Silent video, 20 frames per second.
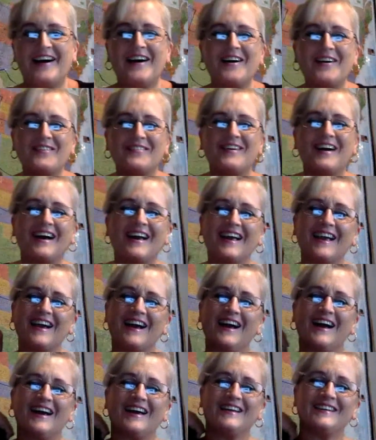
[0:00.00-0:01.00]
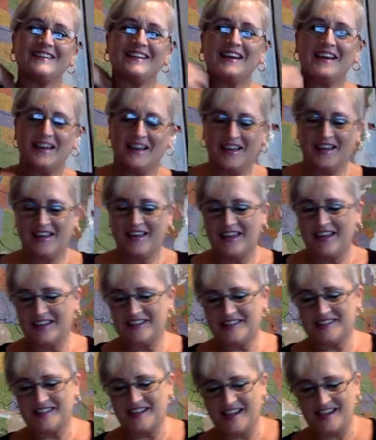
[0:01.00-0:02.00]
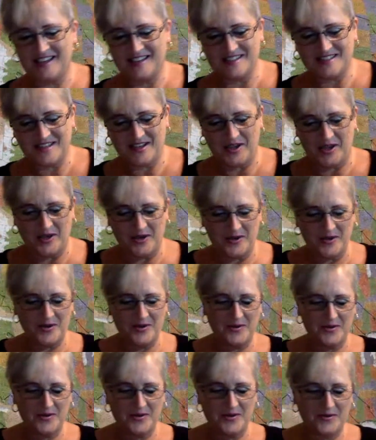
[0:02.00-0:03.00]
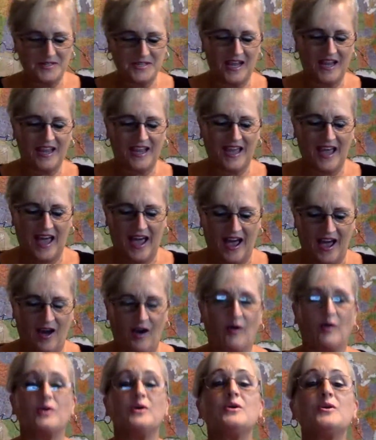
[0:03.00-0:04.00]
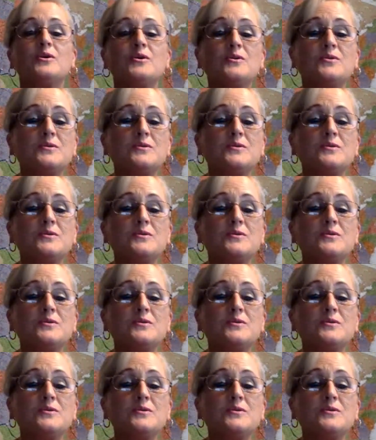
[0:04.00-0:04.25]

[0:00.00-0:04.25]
Oh my God. It says, whose cow